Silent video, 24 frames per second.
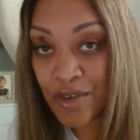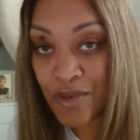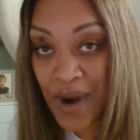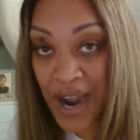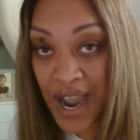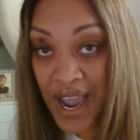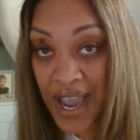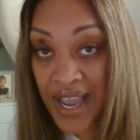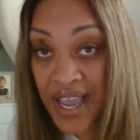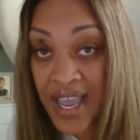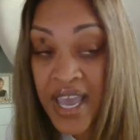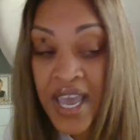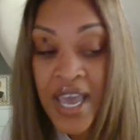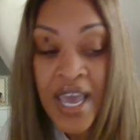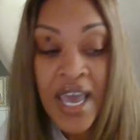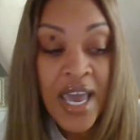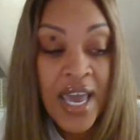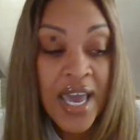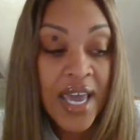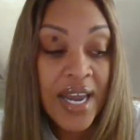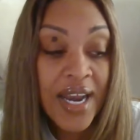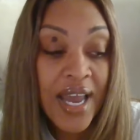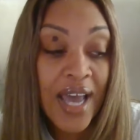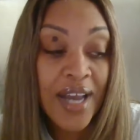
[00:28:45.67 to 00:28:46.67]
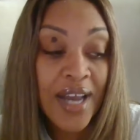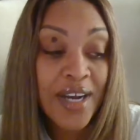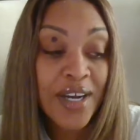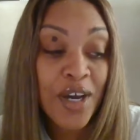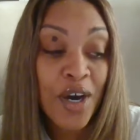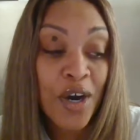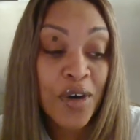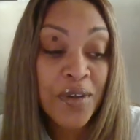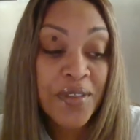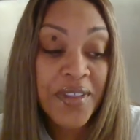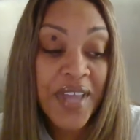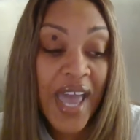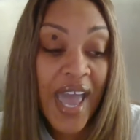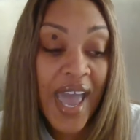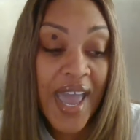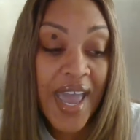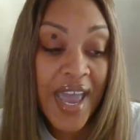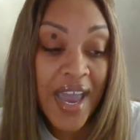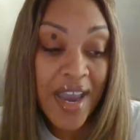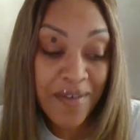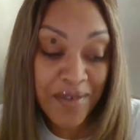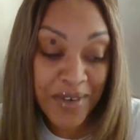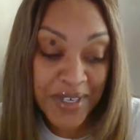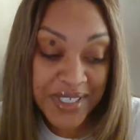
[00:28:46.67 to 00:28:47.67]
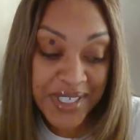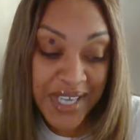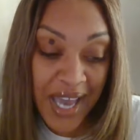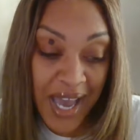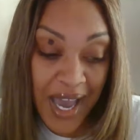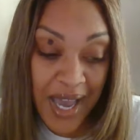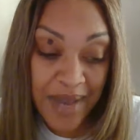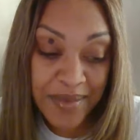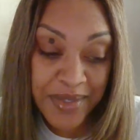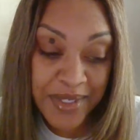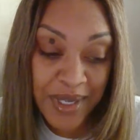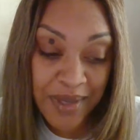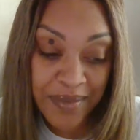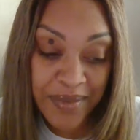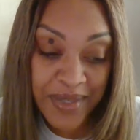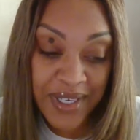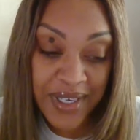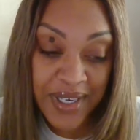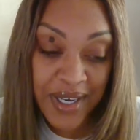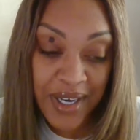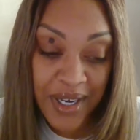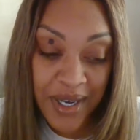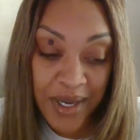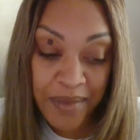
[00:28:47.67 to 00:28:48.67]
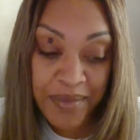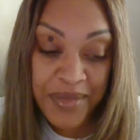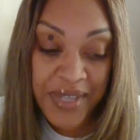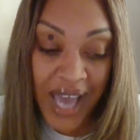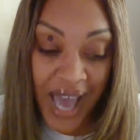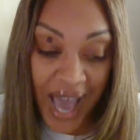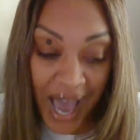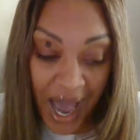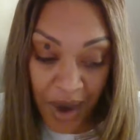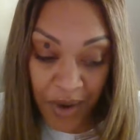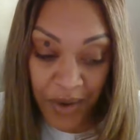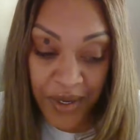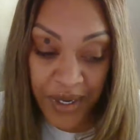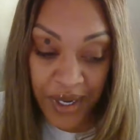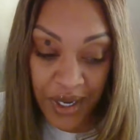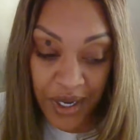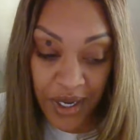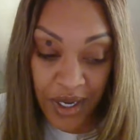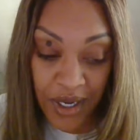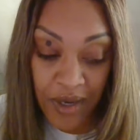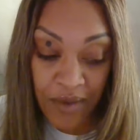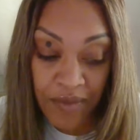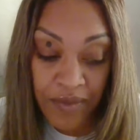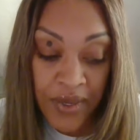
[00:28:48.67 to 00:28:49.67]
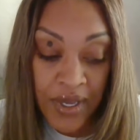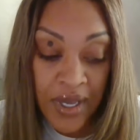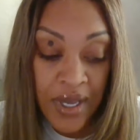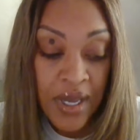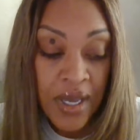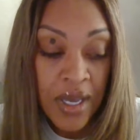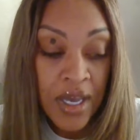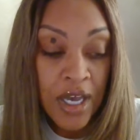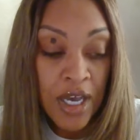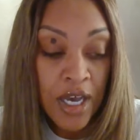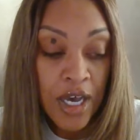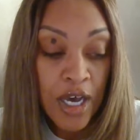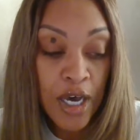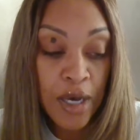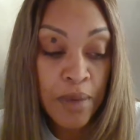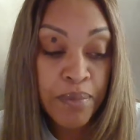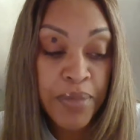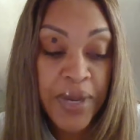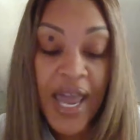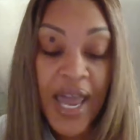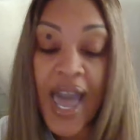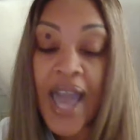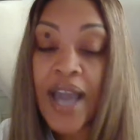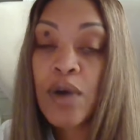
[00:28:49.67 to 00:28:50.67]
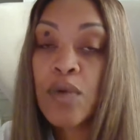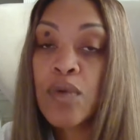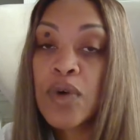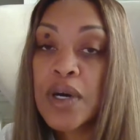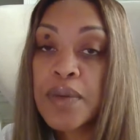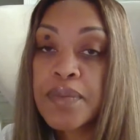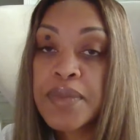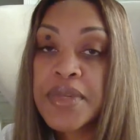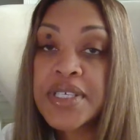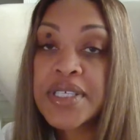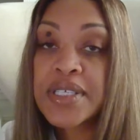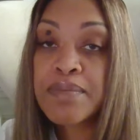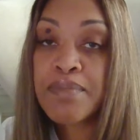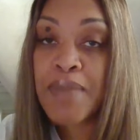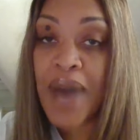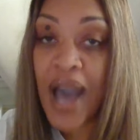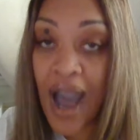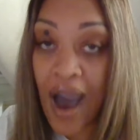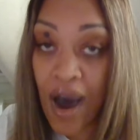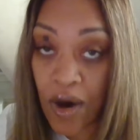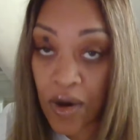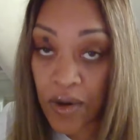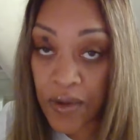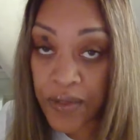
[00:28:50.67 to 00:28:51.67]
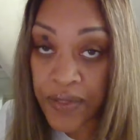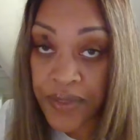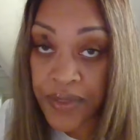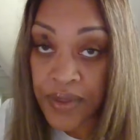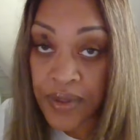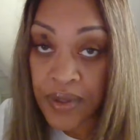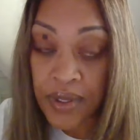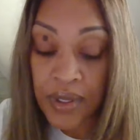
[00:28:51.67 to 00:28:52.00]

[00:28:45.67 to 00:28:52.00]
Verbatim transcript: right? Yeah. And I know that every time something comes out of a black woman's mouth